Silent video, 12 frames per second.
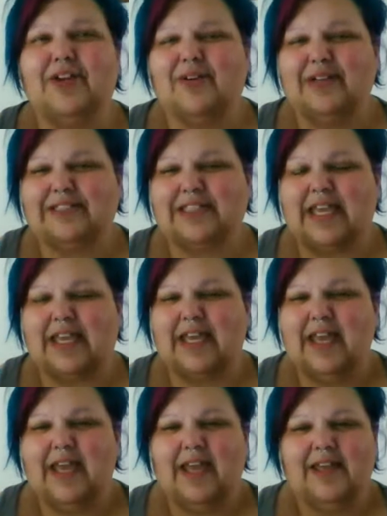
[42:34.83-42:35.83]
you know, it's like,
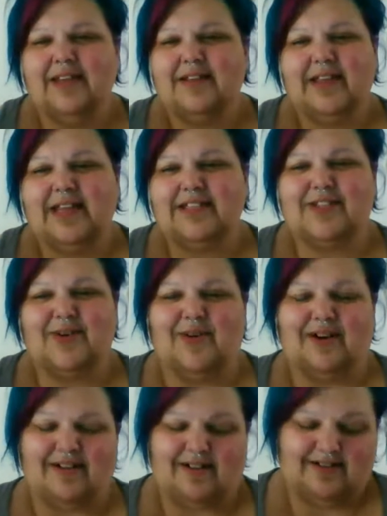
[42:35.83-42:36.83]
it's so
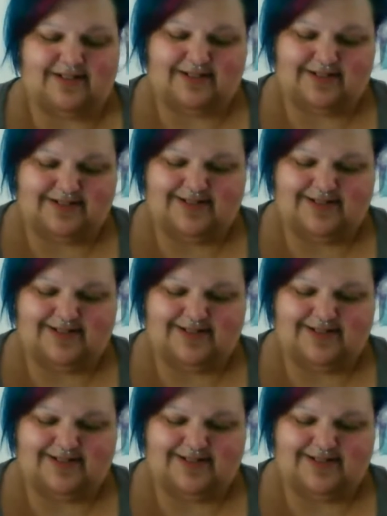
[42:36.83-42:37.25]
hard.